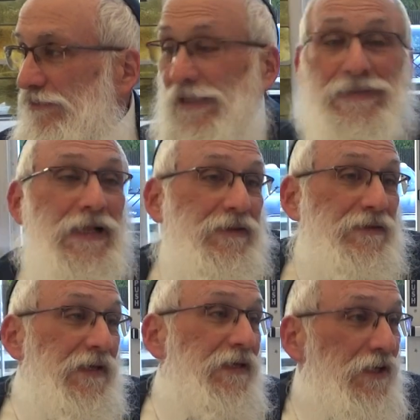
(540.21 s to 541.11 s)
Now not
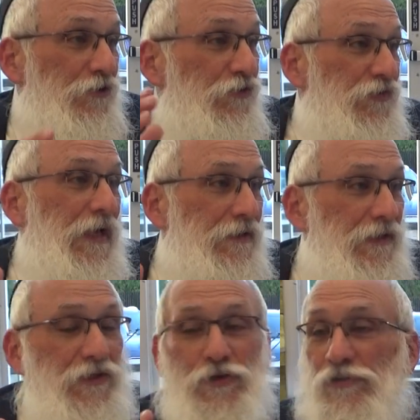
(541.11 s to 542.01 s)
that they can understand,
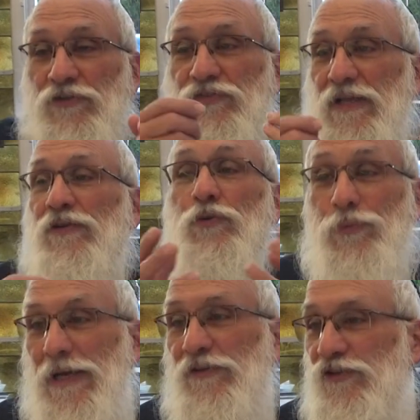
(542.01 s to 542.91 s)
they can only understand the
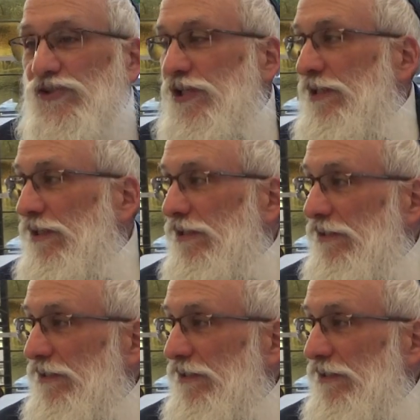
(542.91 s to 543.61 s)
ray of the Shekhinah.